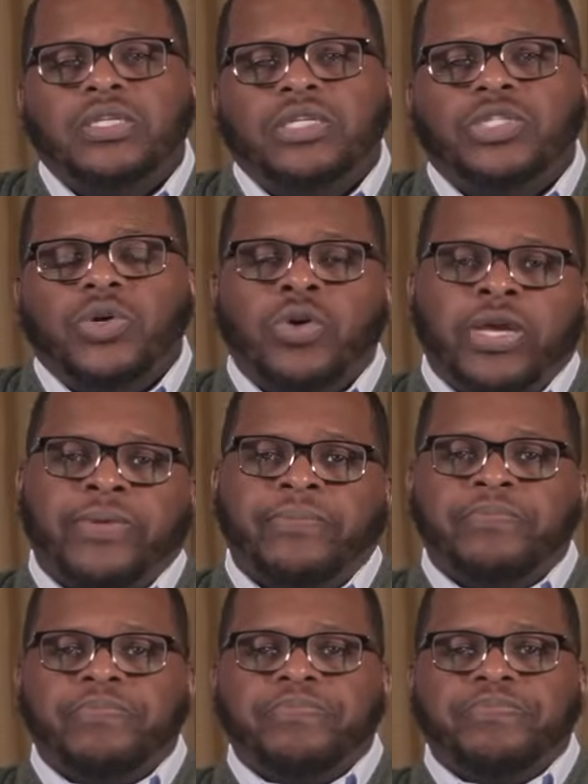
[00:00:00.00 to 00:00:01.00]
joy.
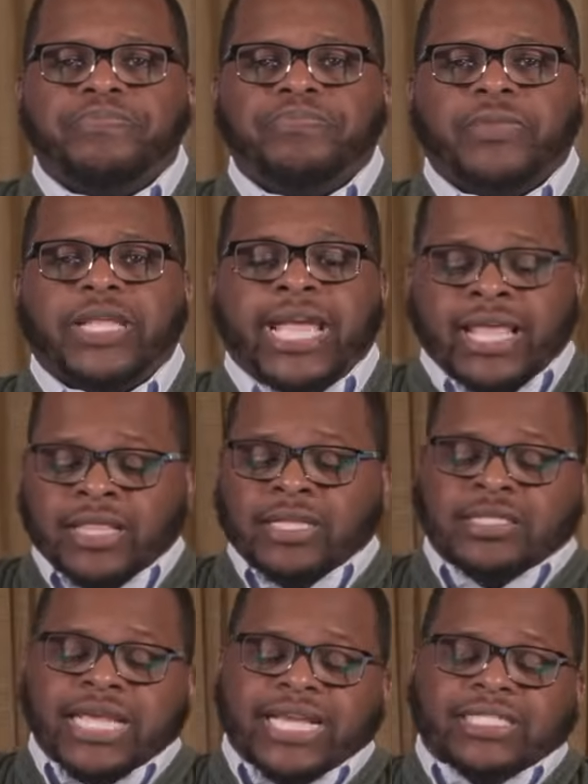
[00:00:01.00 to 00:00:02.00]
And the
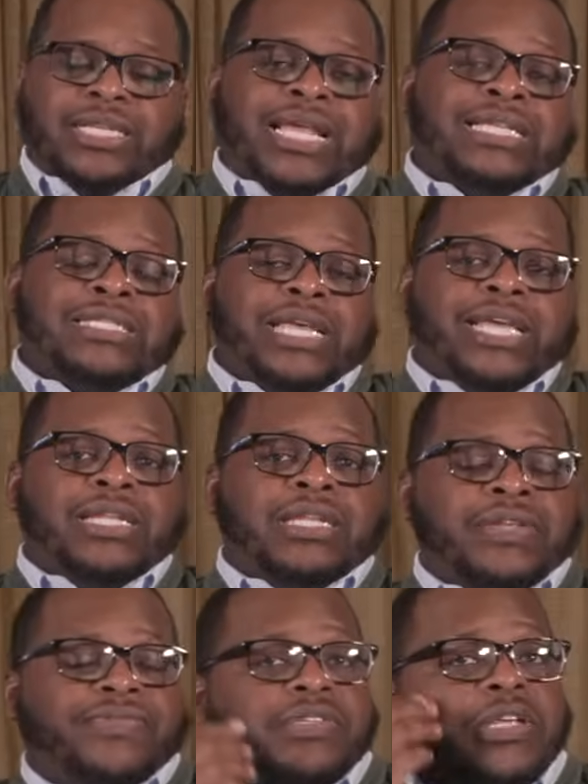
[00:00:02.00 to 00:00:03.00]
text in Isaiah
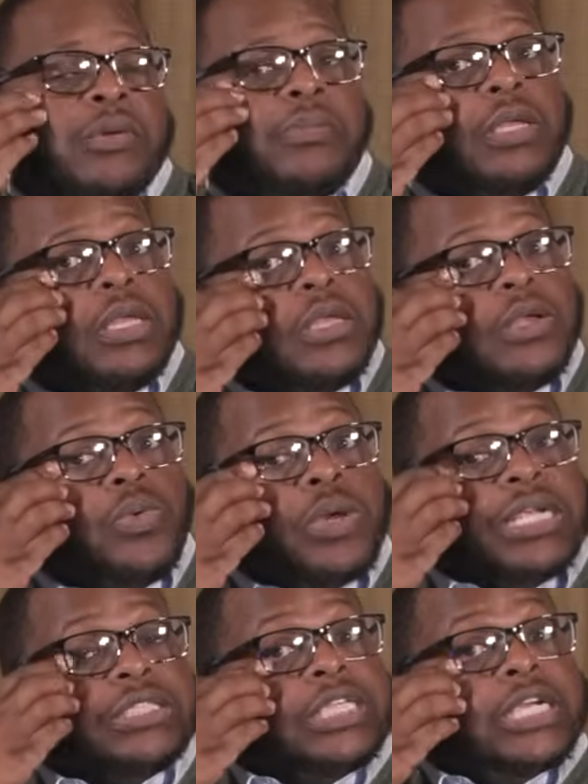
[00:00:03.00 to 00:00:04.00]
lifts up what
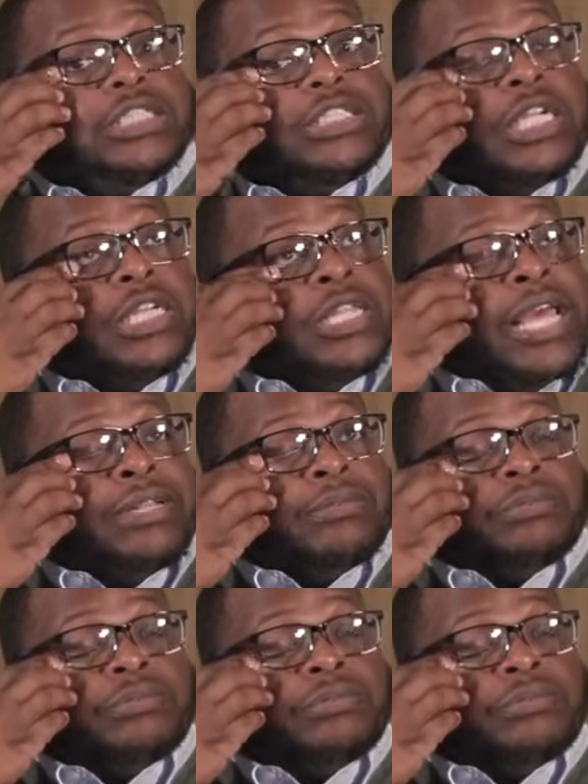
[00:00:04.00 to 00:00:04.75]
I shared Sunday that